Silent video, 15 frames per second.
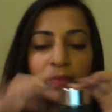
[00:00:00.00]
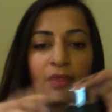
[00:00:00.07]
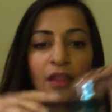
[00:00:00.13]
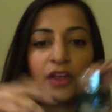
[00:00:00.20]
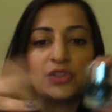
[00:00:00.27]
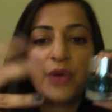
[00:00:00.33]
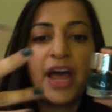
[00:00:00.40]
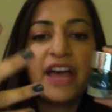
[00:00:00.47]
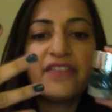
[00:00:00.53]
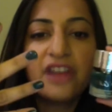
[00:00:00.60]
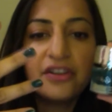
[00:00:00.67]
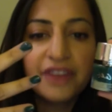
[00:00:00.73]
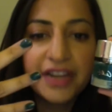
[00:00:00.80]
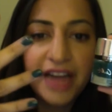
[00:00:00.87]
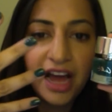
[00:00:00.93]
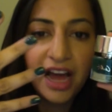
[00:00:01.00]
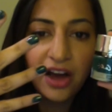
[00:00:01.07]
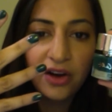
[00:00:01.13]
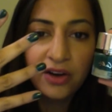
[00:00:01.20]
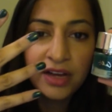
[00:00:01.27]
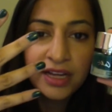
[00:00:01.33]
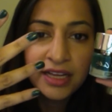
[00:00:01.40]
So I have it on right
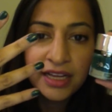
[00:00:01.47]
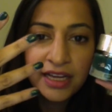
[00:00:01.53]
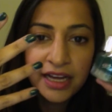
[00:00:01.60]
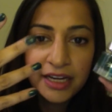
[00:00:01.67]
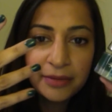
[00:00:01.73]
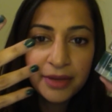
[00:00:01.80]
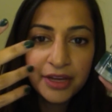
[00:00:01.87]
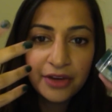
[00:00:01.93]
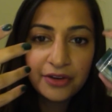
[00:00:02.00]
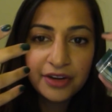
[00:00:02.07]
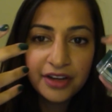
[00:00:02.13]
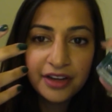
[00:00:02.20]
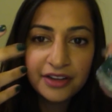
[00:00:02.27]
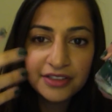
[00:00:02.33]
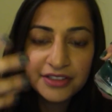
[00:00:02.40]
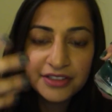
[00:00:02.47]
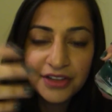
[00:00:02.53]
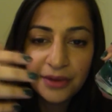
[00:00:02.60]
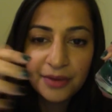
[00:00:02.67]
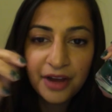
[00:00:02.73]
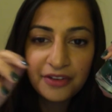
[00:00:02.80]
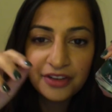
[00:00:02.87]
now. I do my own nails, so
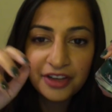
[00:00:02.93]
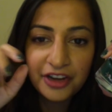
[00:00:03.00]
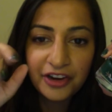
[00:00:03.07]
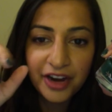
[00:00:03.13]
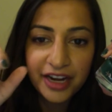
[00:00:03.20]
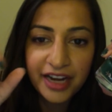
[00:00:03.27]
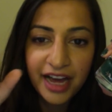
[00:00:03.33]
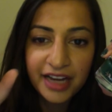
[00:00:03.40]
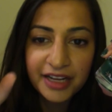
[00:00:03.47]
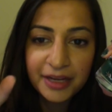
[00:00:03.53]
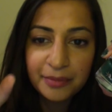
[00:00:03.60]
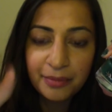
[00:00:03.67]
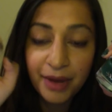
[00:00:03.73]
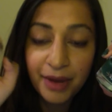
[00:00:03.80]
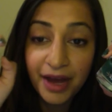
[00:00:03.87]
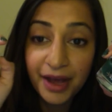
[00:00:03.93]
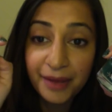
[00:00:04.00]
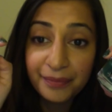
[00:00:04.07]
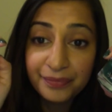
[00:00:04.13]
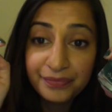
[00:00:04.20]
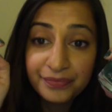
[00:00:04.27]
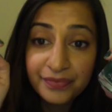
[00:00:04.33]
I'm not really great at it,
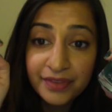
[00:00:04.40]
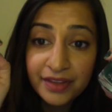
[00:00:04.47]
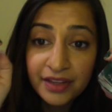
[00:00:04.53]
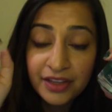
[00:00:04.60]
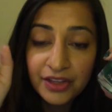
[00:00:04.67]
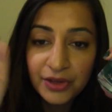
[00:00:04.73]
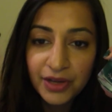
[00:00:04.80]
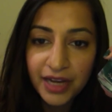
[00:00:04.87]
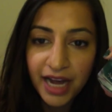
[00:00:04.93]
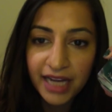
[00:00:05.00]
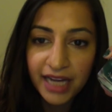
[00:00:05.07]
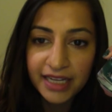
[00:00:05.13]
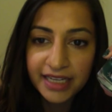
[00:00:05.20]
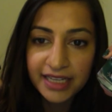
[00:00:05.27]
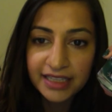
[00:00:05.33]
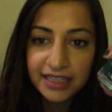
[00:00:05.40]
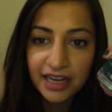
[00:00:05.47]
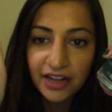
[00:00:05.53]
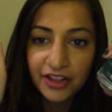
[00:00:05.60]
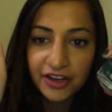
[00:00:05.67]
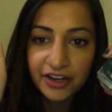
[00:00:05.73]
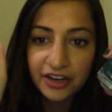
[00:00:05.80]
but you can kind of get the
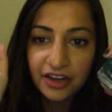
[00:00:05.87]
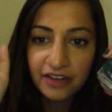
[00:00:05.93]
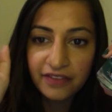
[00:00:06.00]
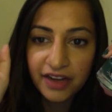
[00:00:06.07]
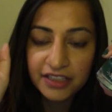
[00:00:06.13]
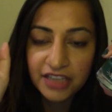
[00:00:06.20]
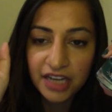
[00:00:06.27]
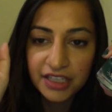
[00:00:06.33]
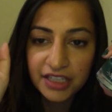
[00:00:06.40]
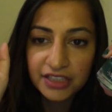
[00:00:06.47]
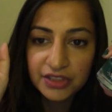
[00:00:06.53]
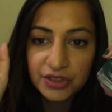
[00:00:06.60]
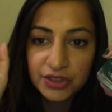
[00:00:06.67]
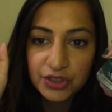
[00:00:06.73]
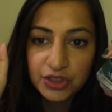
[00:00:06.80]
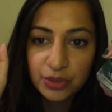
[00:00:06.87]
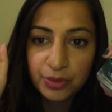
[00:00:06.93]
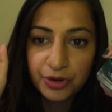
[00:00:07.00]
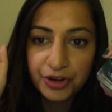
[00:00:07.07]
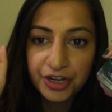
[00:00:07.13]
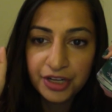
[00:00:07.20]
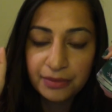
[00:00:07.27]
color effect on it. So it's a
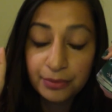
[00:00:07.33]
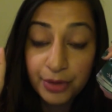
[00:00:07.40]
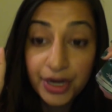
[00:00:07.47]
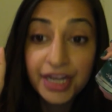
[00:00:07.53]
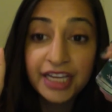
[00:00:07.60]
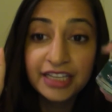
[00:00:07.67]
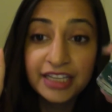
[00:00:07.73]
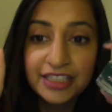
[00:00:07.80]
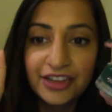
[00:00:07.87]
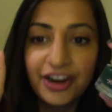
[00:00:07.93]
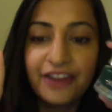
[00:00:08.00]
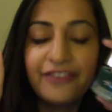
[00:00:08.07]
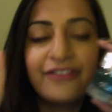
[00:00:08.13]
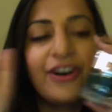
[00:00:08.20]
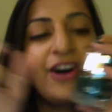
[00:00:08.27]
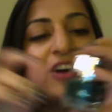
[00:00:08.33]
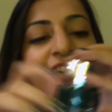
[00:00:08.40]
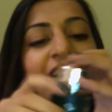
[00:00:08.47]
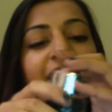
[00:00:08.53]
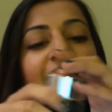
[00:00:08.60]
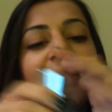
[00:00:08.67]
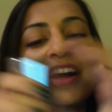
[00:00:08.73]
super pretty fall
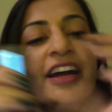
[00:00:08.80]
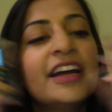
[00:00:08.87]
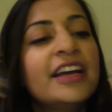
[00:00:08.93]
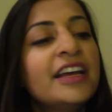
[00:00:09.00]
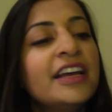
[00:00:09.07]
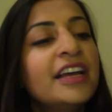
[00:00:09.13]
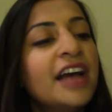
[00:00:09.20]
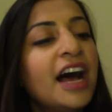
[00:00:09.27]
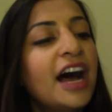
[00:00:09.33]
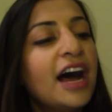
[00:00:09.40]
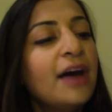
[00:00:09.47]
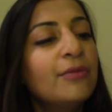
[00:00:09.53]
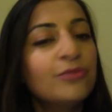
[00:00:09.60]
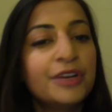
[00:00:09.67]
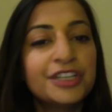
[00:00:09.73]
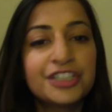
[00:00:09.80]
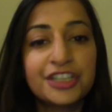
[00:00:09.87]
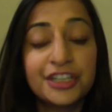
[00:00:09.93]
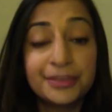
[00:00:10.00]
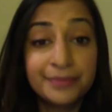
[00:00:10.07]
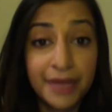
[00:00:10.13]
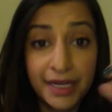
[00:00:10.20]
color,
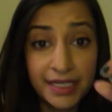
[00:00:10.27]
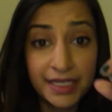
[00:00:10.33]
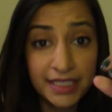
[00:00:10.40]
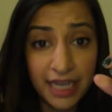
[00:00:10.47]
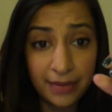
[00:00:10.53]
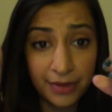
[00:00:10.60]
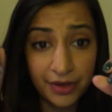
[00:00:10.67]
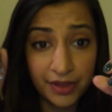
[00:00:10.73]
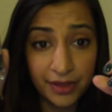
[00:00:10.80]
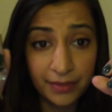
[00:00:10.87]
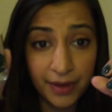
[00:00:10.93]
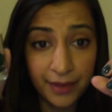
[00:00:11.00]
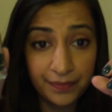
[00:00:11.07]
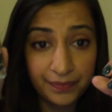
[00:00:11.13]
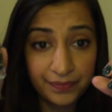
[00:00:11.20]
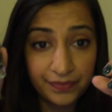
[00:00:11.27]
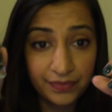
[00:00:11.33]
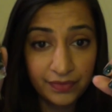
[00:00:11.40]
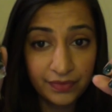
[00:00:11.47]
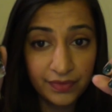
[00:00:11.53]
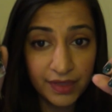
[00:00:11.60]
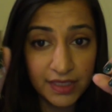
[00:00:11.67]
winter, anytime really, but
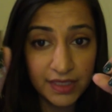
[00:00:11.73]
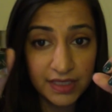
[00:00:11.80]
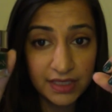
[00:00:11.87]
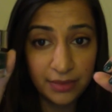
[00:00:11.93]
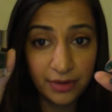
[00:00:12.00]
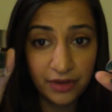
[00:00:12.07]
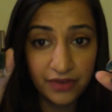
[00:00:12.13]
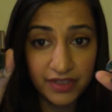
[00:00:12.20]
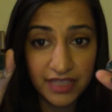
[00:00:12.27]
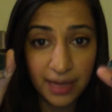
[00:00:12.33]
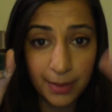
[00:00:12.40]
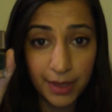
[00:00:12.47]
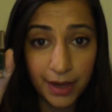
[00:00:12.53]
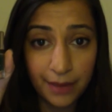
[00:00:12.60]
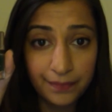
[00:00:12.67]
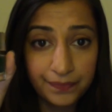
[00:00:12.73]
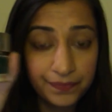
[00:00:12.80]
this is the perfect time of year.